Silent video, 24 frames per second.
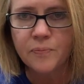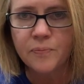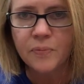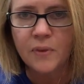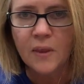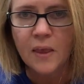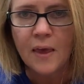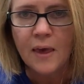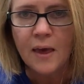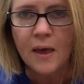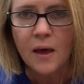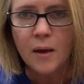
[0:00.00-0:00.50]

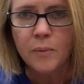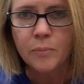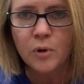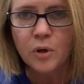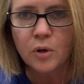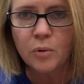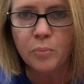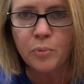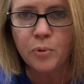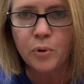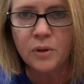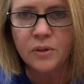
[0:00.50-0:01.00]
I'm going
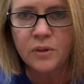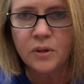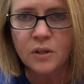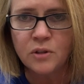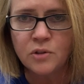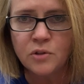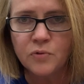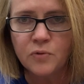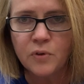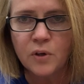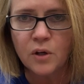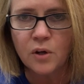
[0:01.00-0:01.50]
to put
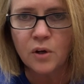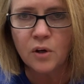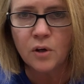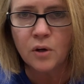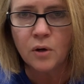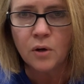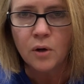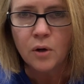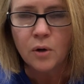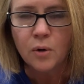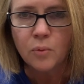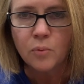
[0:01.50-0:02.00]
this
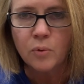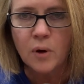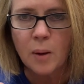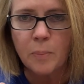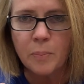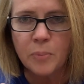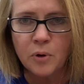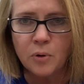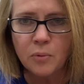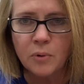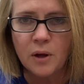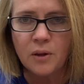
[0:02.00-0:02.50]
finger,
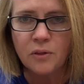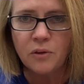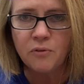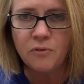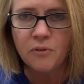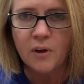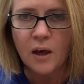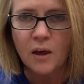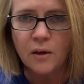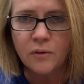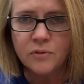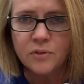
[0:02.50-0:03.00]
wrap it around the
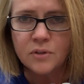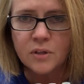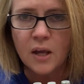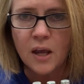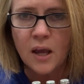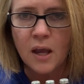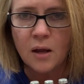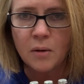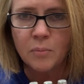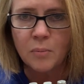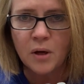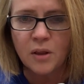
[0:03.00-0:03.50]
valves,
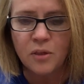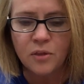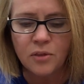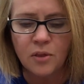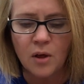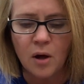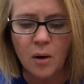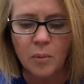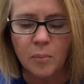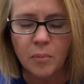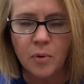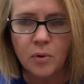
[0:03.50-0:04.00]
and my
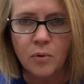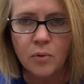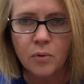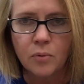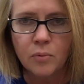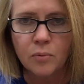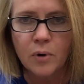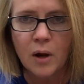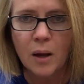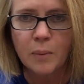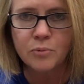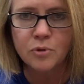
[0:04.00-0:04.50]
thumb
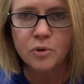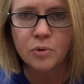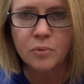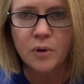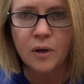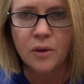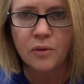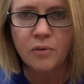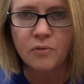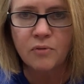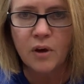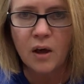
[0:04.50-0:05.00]
wraps
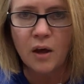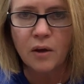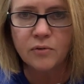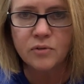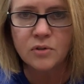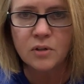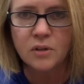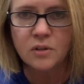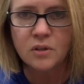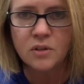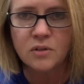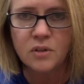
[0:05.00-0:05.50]
around the
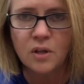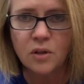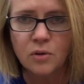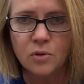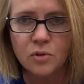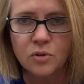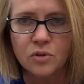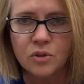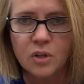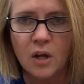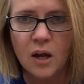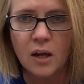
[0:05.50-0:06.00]
valves on this
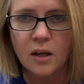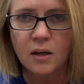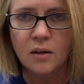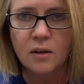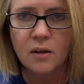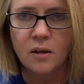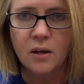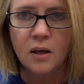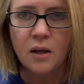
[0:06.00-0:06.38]
other side.